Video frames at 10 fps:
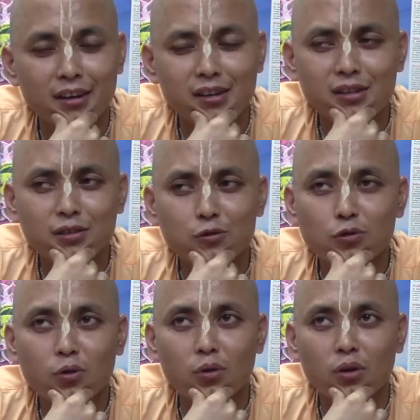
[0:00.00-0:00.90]
He's
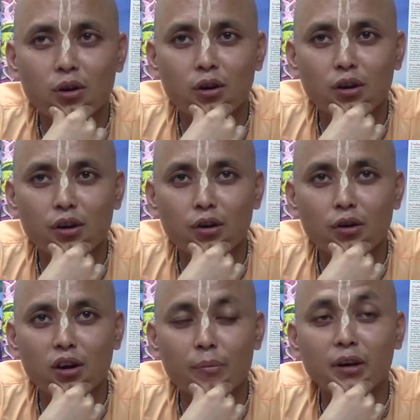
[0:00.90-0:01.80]
also,
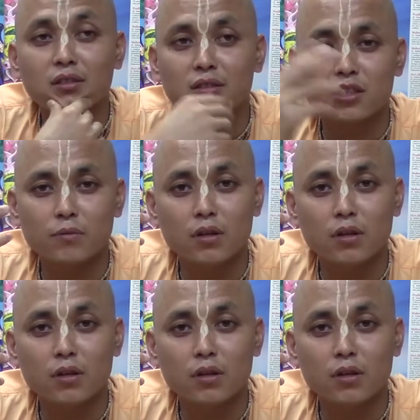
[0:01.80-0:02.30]
among these,